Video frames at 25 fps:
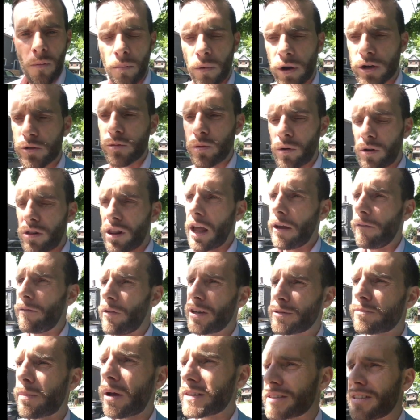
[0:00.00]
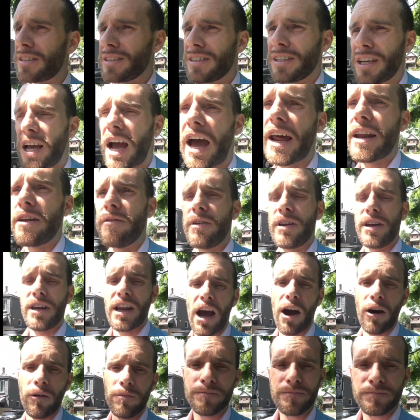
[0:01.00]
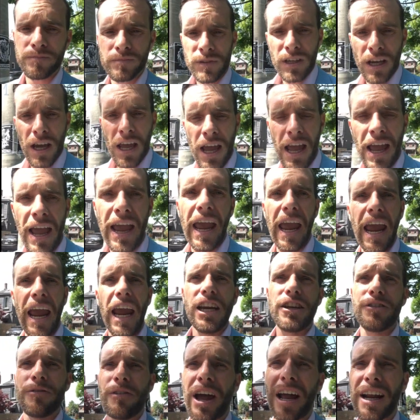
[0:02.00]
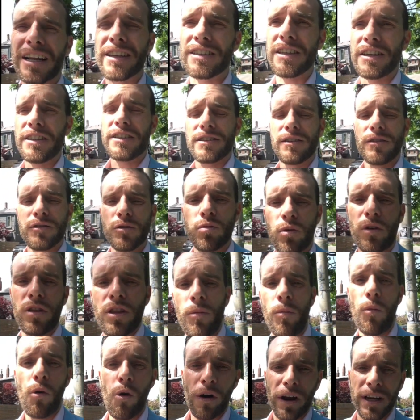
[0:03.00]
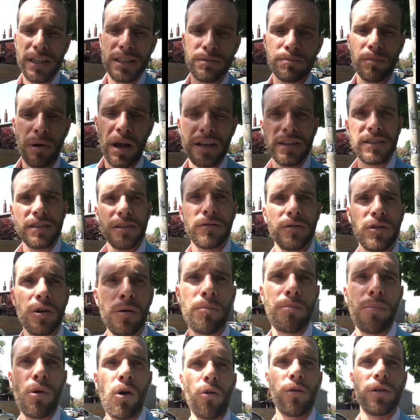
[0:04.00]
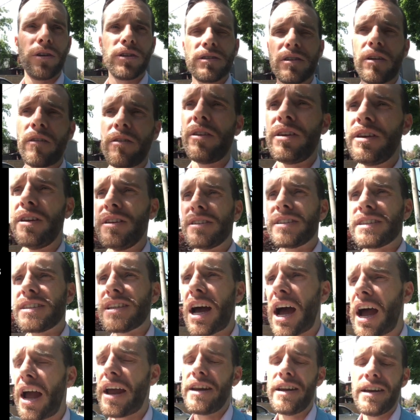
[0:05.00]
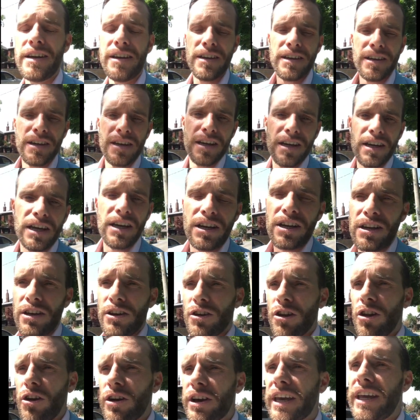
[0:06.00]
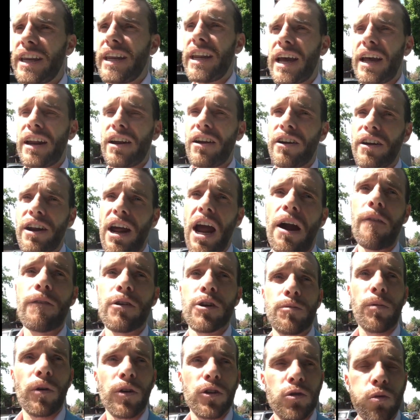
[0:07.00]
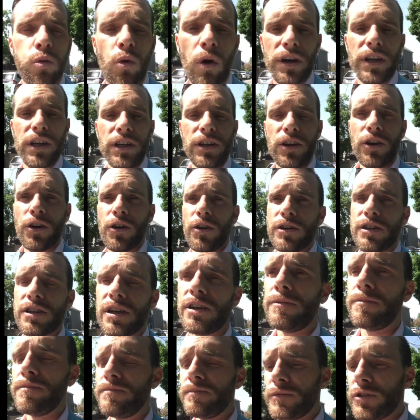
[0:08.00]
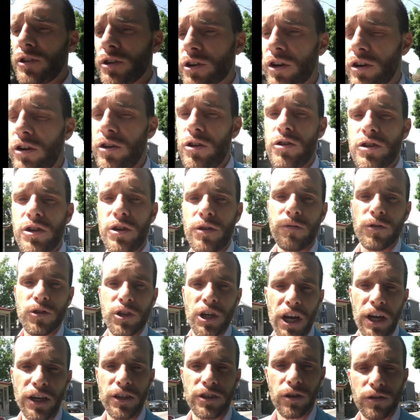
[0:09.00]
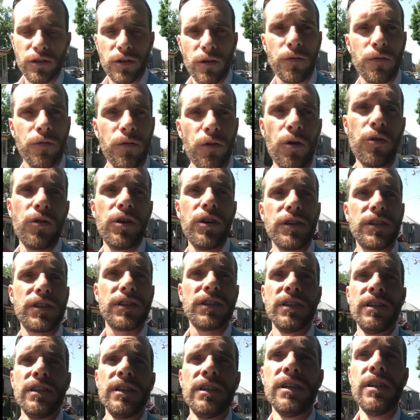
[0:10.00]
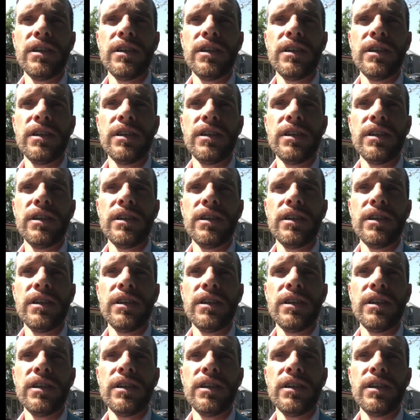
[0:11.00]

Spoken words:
life expectancy out of it. Now HVAC systems, one of the more expensive components of the inside. You're looking at on average about 20 years. You're going to usually change out the furnace